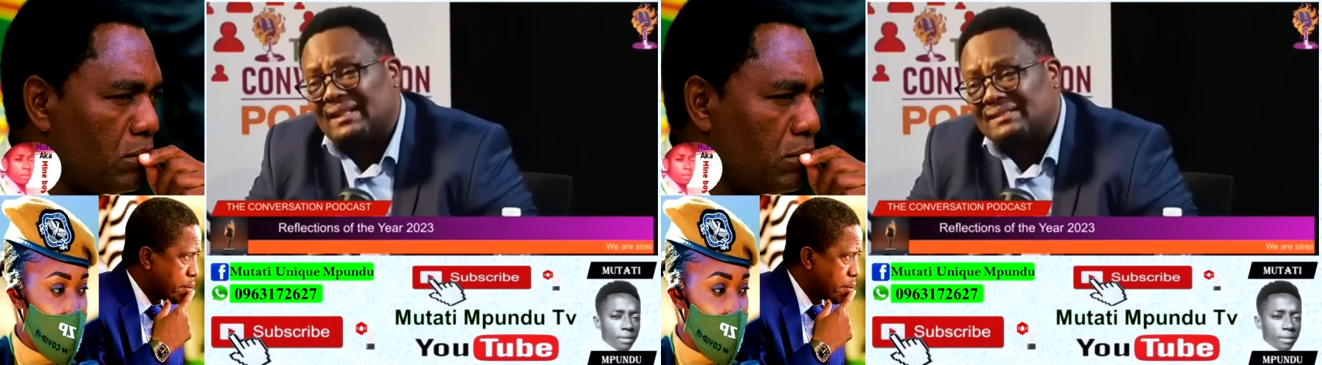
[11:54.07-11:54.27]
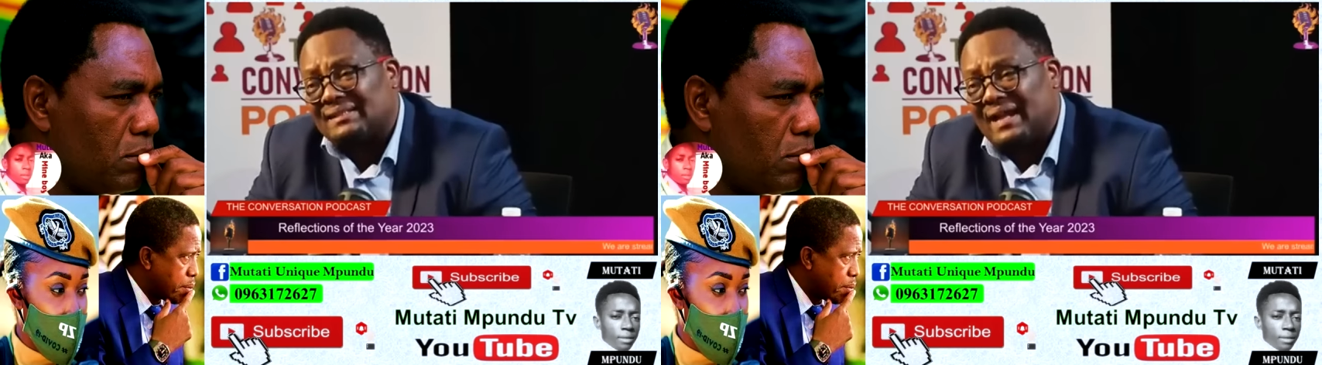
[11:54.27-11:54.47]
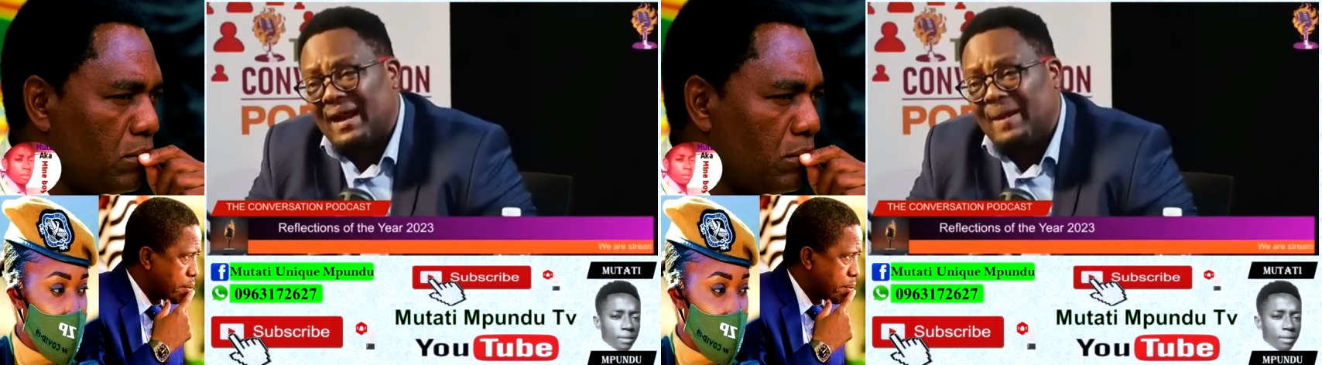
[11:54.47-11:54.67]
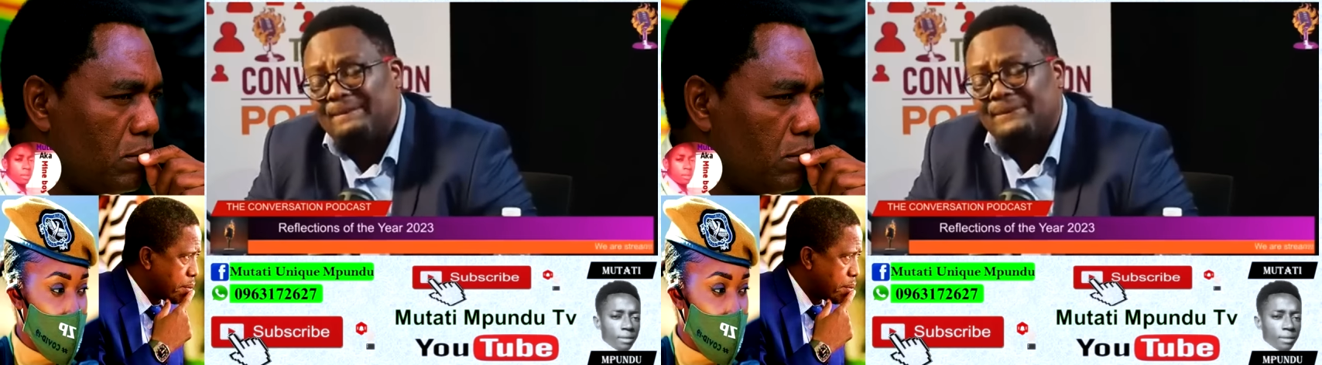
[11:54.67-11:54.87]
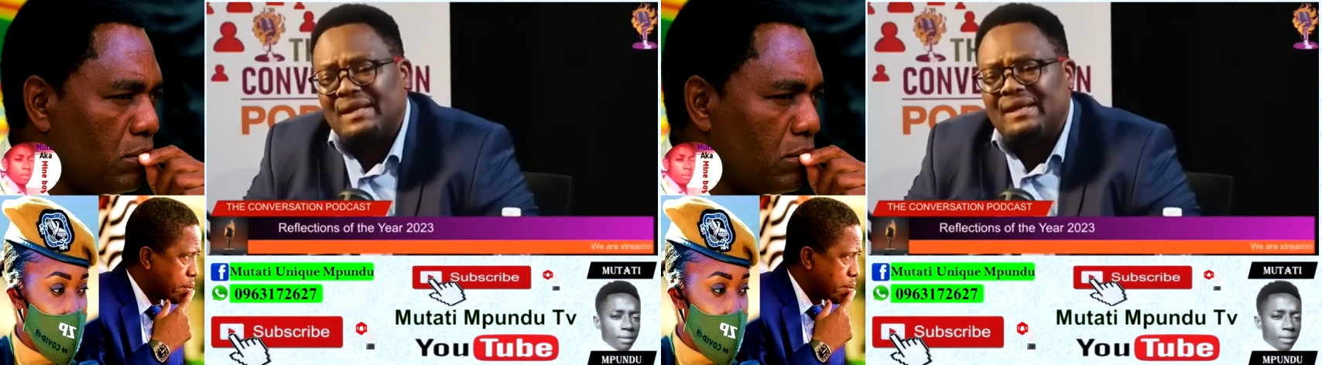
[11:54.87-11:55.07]
Speaker 1: mobile
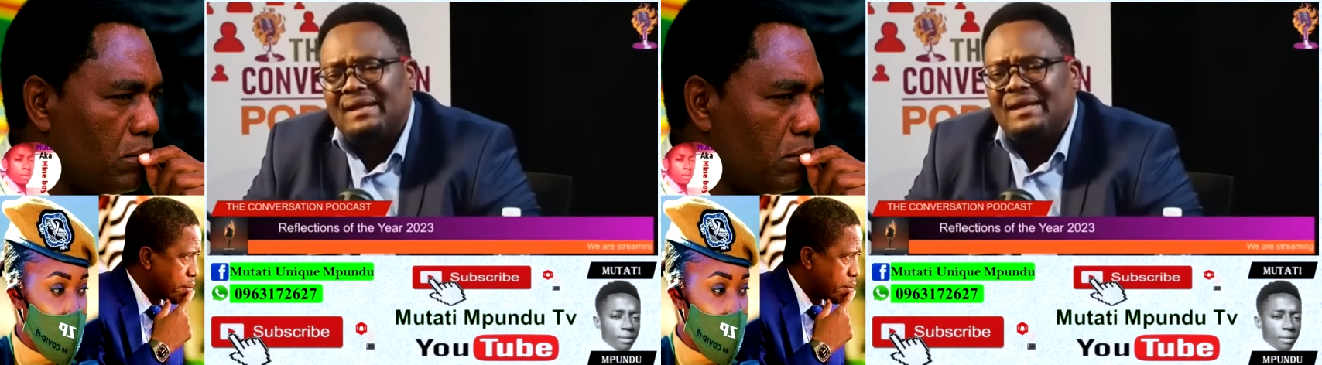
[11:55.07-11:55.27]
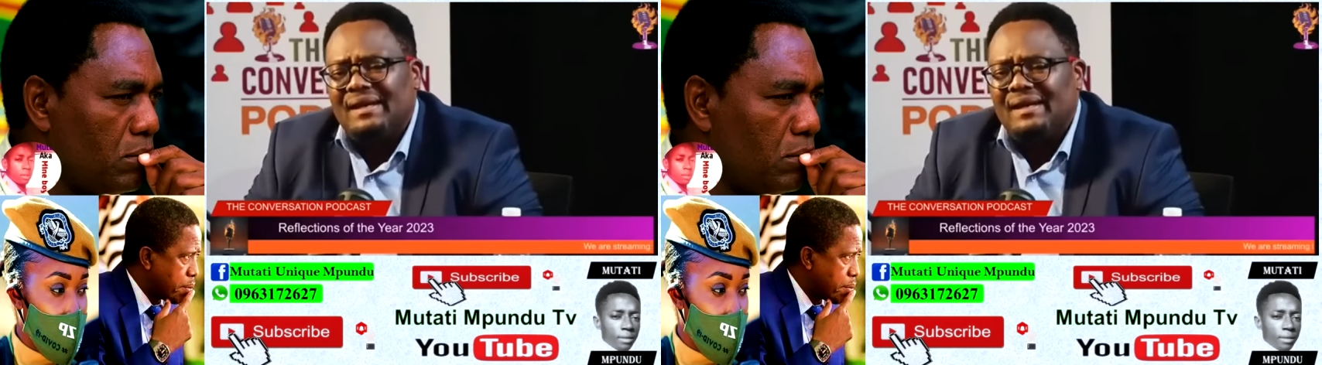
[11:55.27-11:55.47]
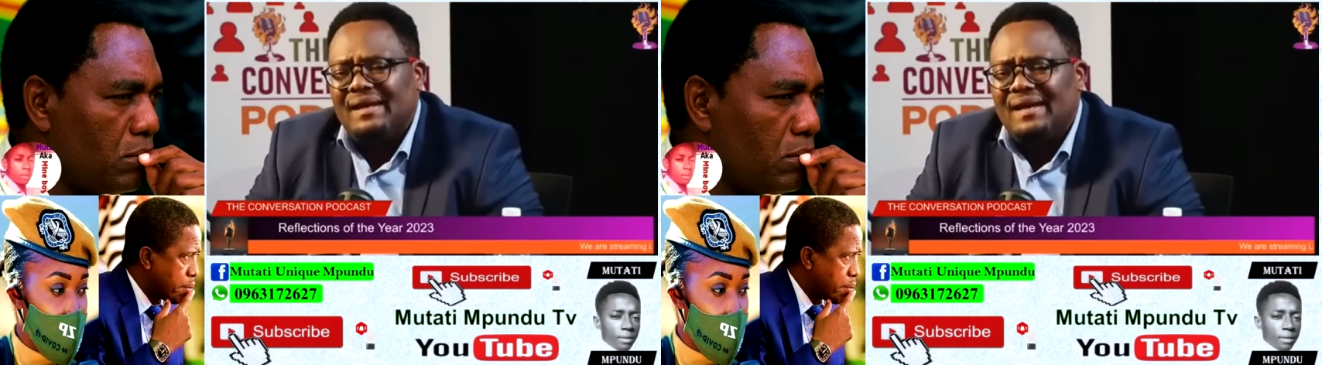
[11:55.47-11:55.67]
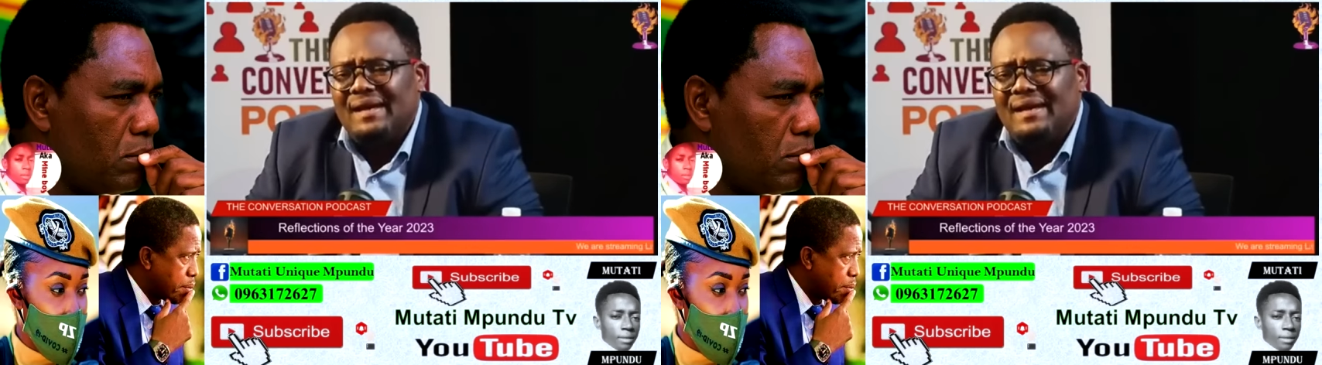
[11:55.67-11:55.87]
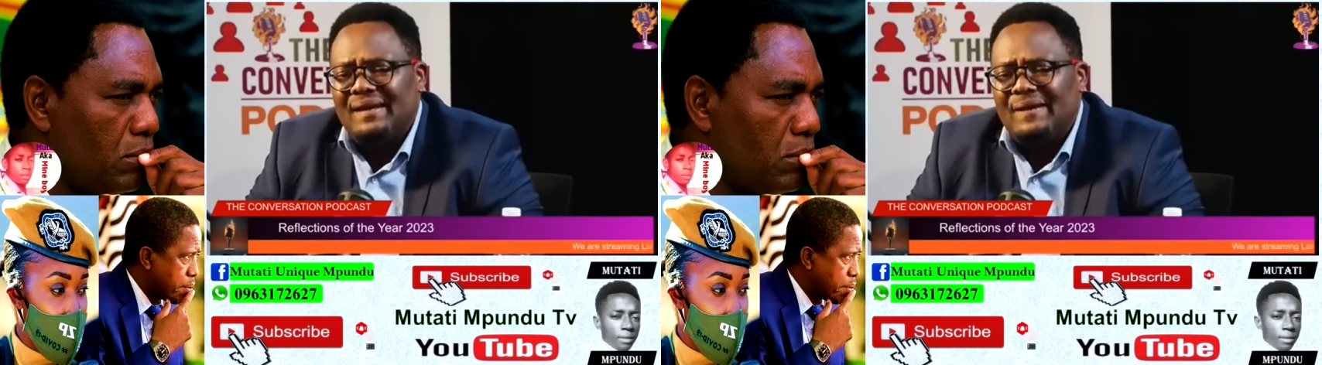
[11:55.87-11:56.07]
money
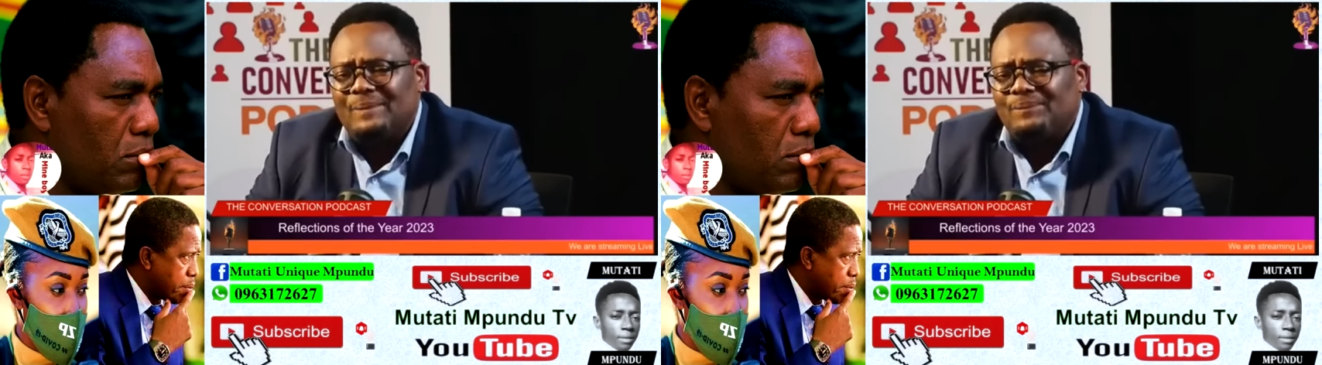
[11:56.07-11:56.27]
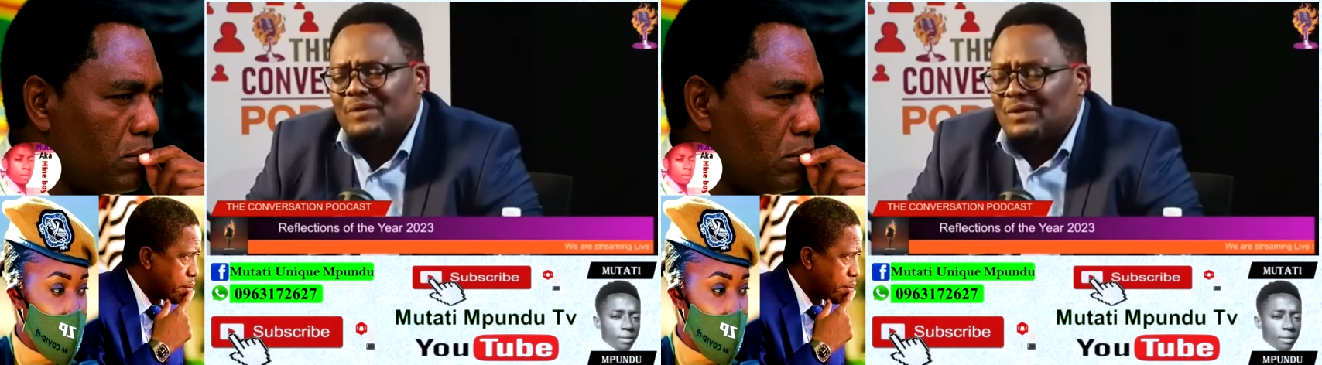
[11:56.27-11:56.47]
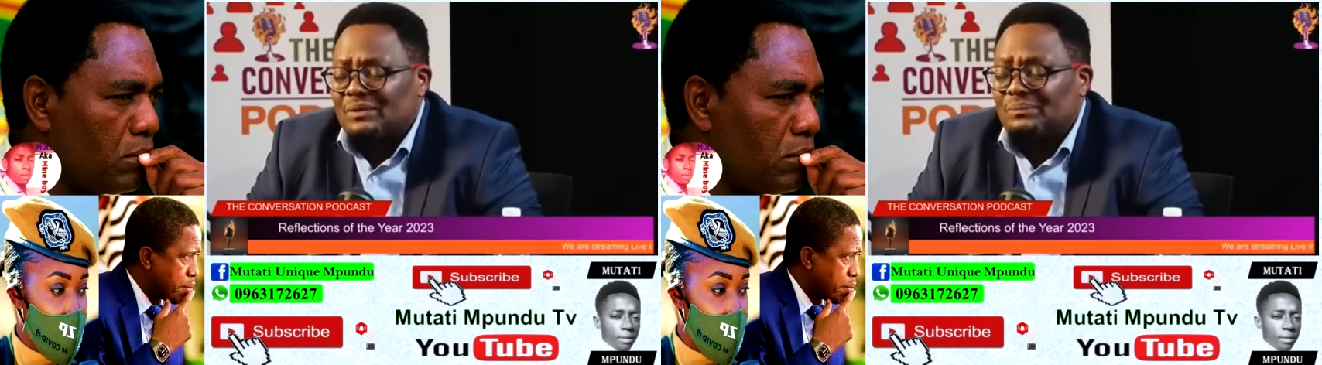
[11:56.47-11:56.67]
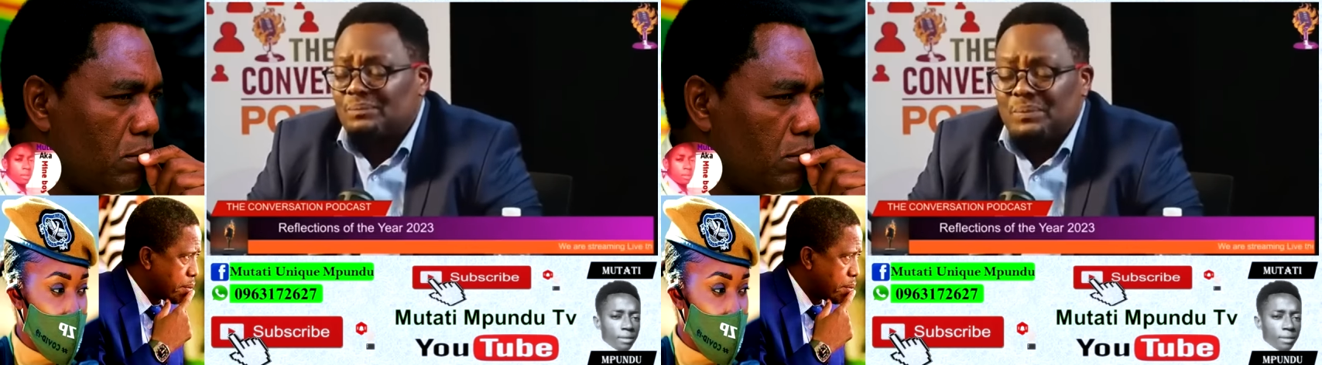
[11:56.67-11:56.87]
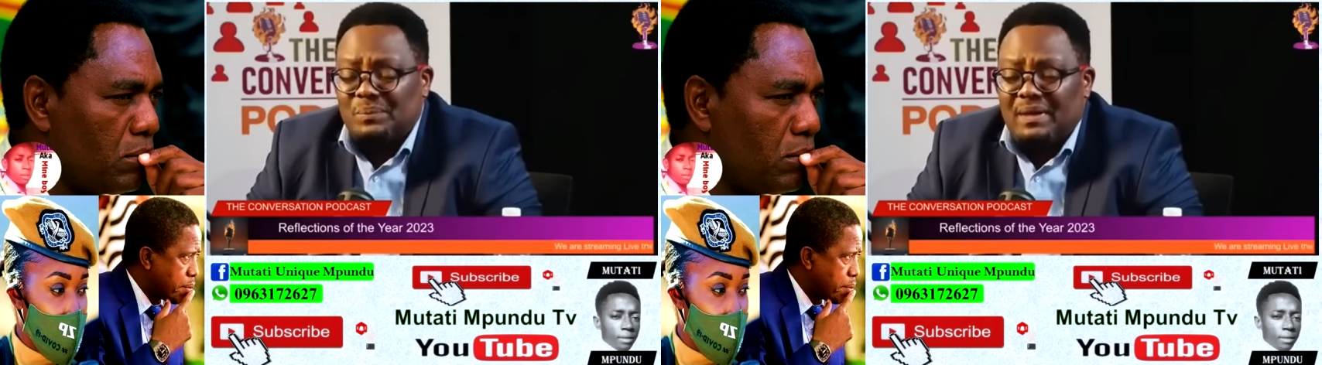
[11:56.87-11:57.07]
transactions. I don't know if the
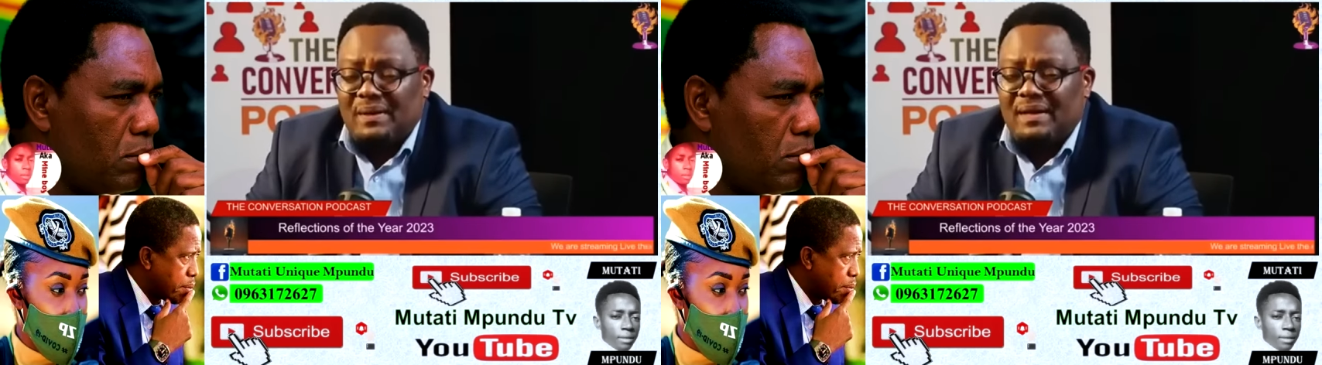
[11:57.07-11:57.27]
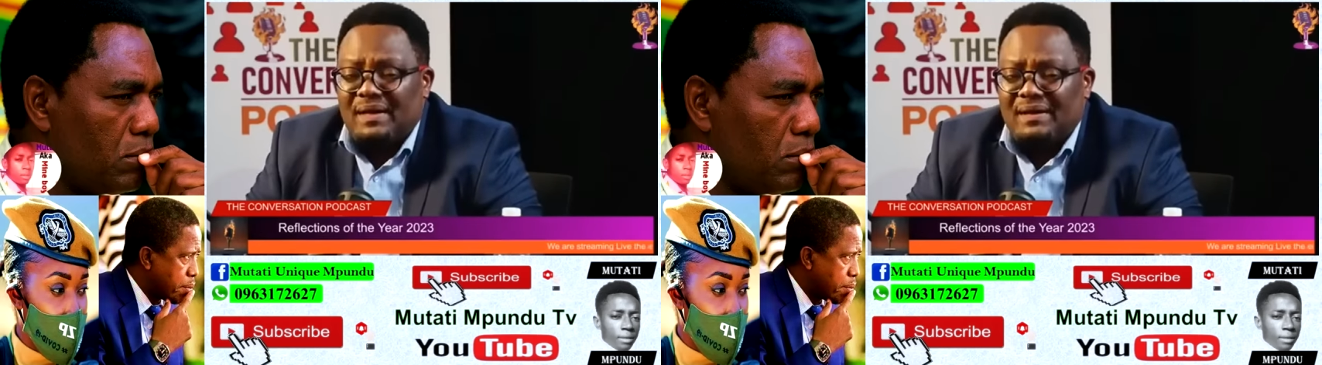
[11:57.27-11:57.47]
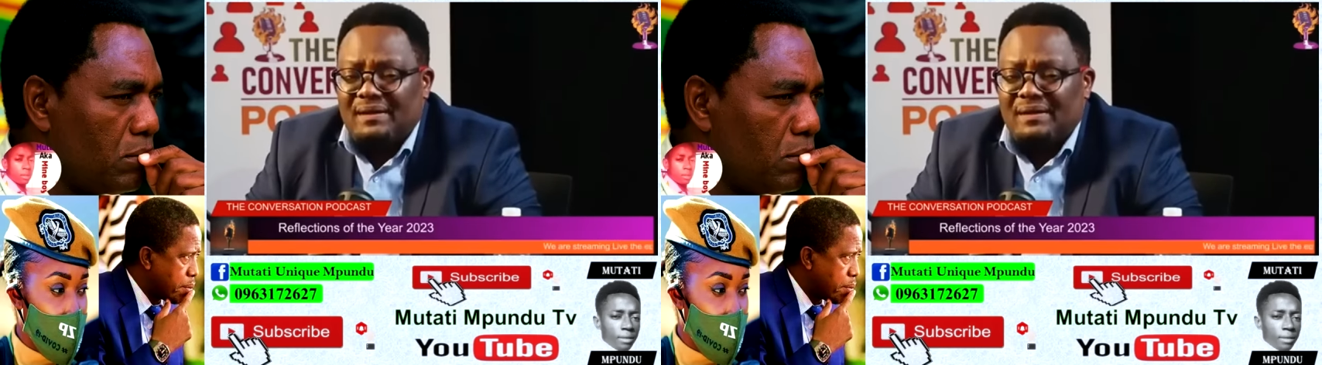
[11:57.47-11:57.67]
idea is to...